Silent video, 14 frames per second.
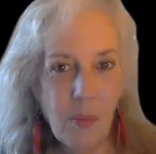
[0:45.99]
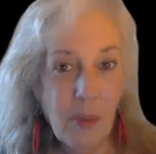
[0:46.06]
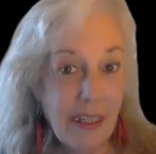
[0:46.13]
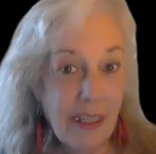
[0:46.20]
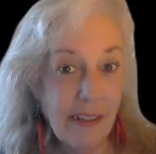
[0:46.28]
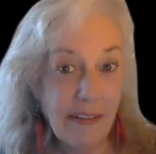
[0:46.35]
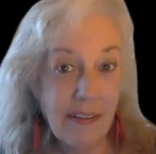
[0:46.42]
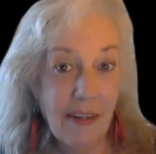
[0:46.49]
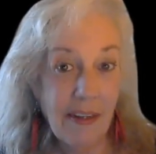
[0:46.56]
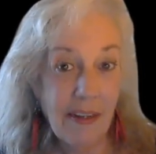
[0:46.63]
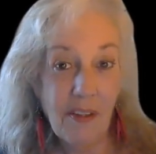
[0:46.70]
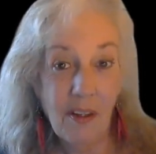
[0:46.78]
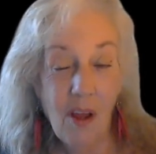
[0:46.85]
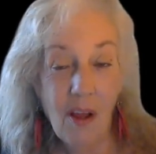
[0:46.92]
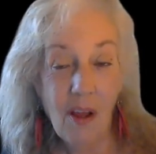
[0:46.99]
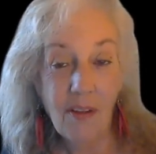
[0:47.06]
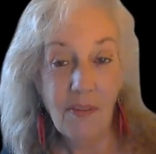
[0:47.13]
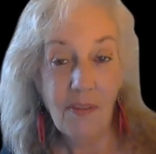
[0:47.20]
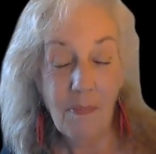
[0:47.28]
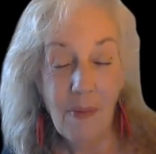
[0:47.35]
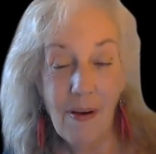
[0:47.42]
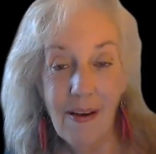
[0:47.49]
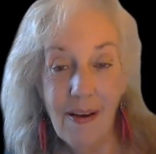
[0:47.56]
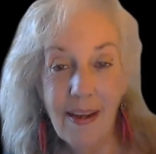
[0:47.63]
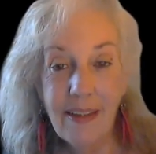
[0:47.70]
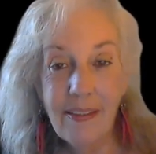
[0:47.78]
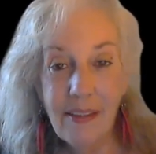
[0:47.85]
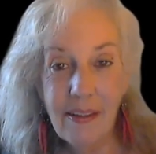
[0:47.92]
We discuss the laws of
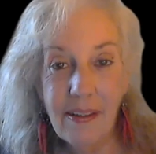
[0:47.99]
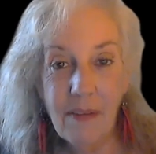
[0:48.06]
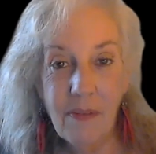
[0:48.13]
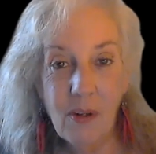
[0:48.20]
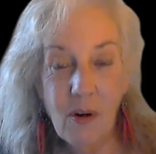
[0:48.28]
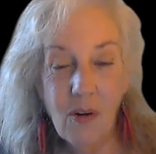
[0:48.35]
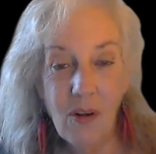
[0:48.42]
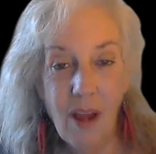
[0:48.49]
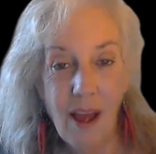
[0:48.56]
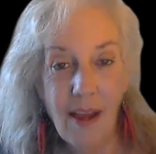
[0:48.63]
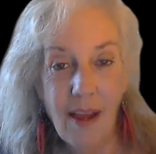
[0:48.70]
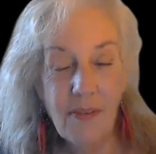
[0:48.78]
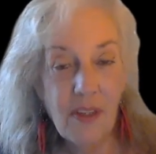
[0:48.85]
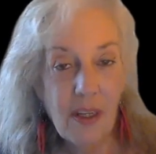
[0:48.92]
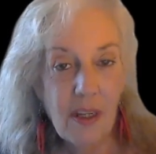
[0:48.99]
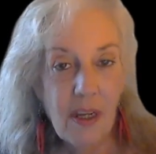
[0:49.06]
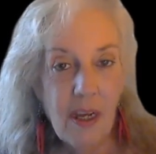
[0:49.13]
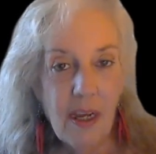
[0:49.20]
mind that govern our lives